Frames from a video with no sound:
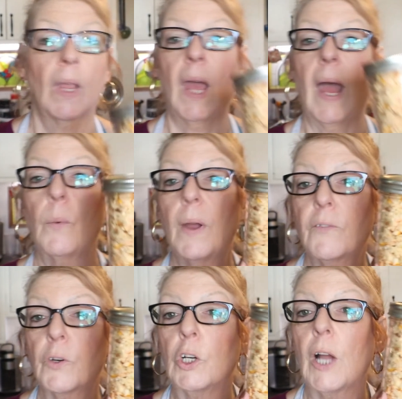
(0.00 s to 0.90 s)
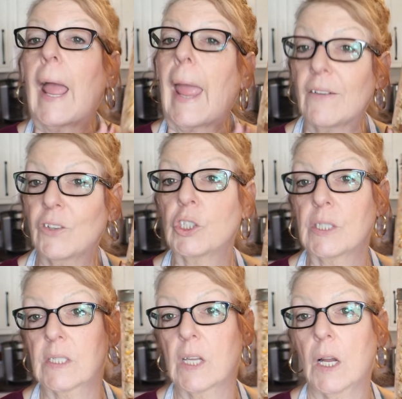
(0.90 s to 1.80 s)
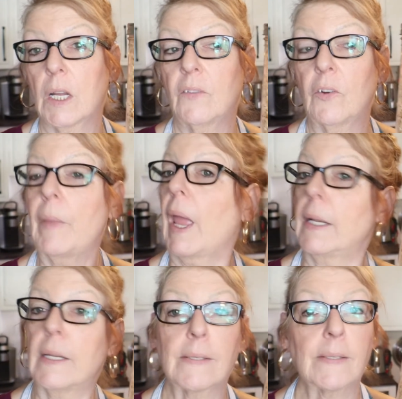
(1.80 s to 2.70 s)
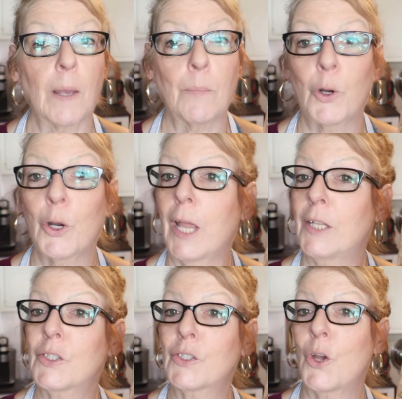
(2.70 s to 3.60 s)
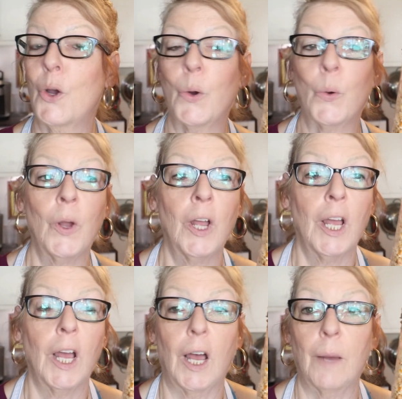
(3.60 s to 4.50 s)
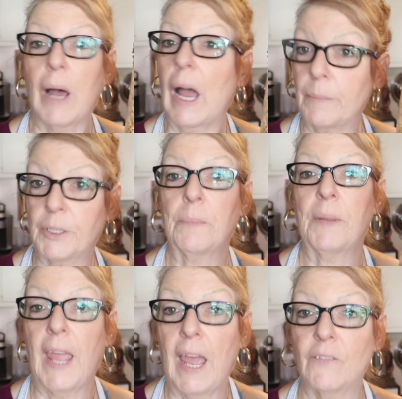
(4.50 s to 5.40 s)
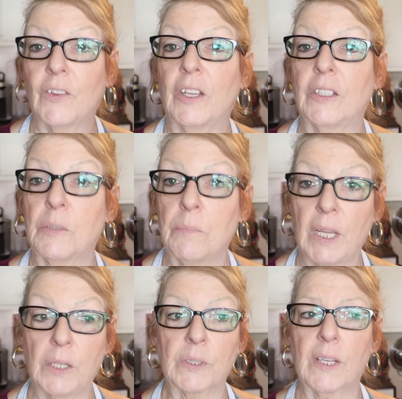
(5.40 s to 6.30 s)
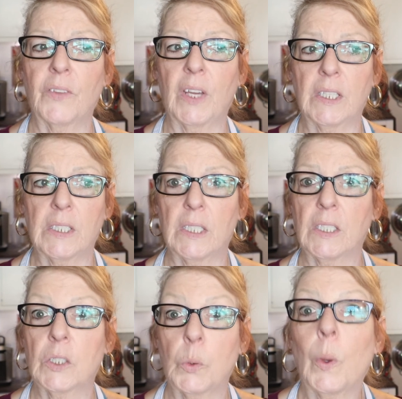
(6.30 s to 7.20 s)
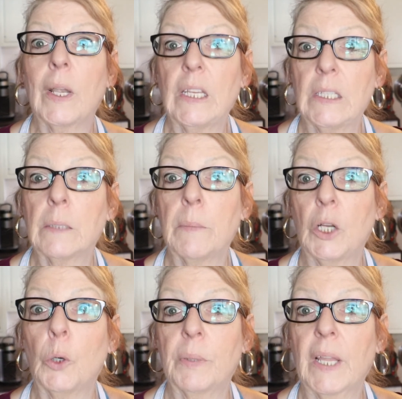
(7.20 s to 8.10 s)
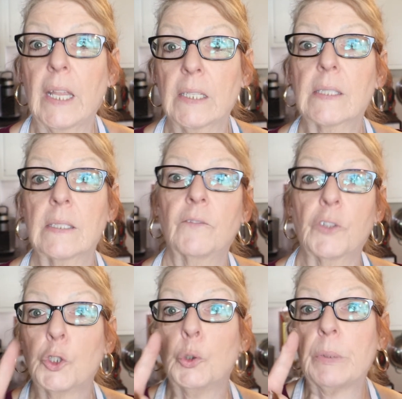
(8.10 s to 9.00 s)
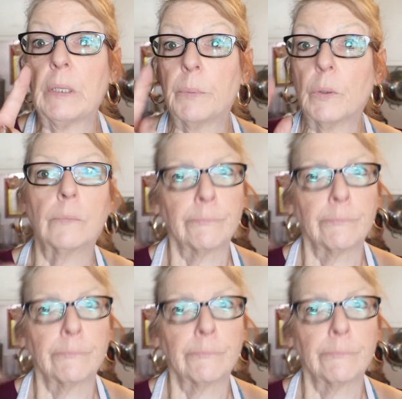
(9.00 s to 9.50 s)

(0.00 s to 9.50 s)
However, I have a good stock of them, and it's summer, and so I'm going to be having tomatoes. I've got 20 tomato plants for 2 people.